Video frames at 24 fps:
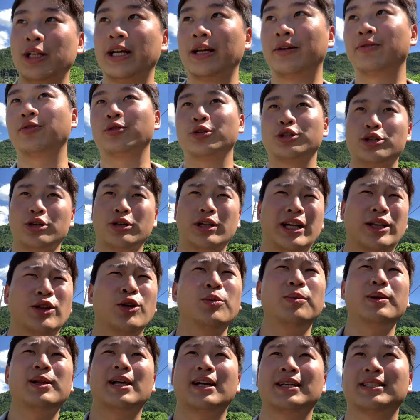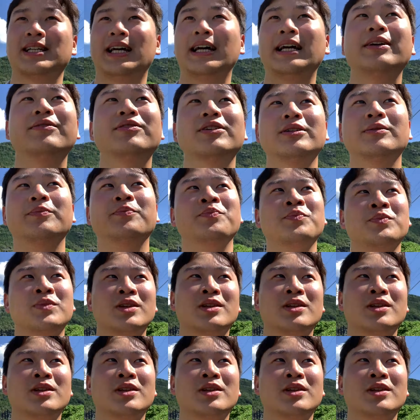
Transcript: Like, for sure, like, nobody likes that. Even